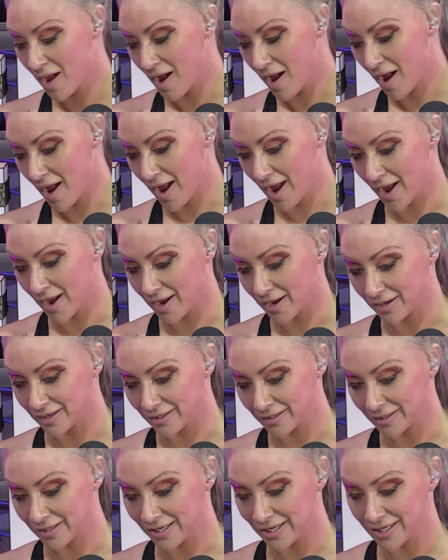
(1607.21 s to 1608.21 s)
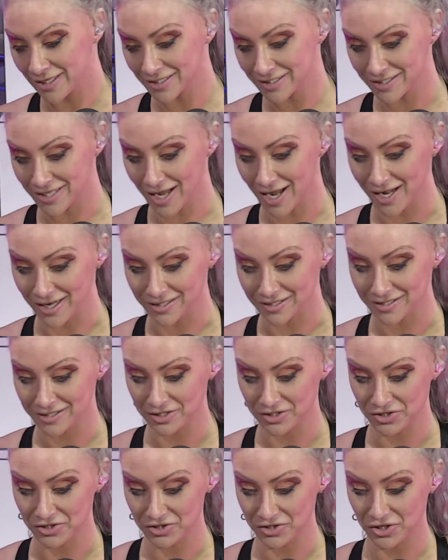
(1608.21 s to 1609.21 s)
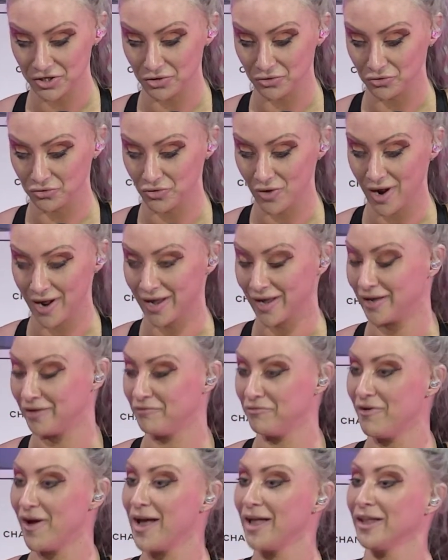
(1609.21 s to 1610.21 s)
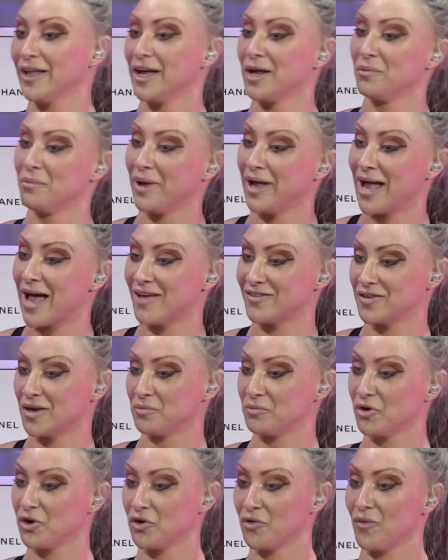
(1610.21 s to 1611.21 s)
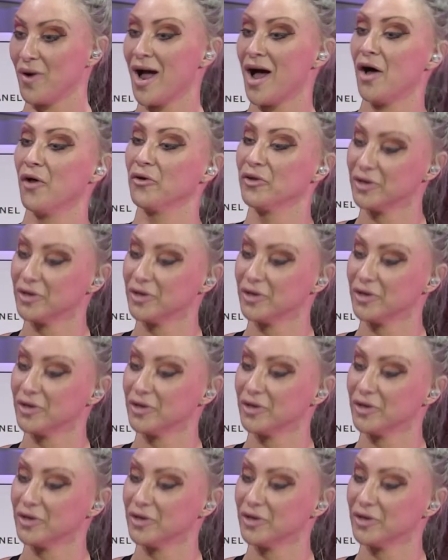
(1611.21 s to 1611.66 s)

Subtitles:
And he decides to try and violate me as I'm turned around.